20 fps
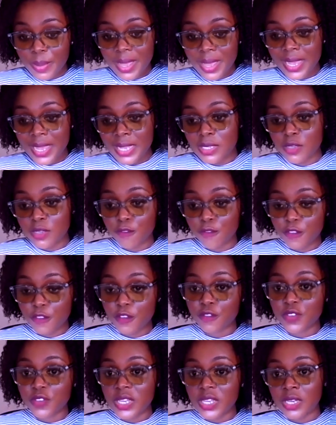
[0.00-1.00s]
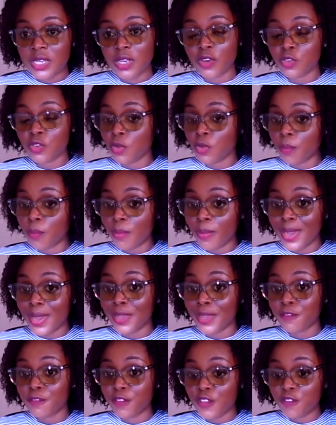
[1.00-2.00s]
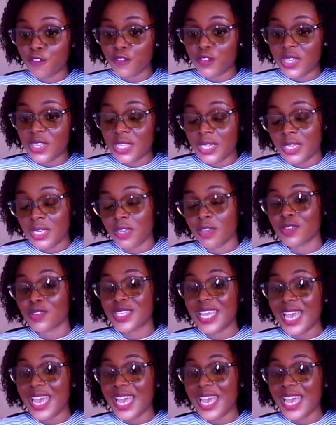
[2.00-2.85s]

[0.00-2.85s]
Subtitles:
past 15 years, or by 15 years,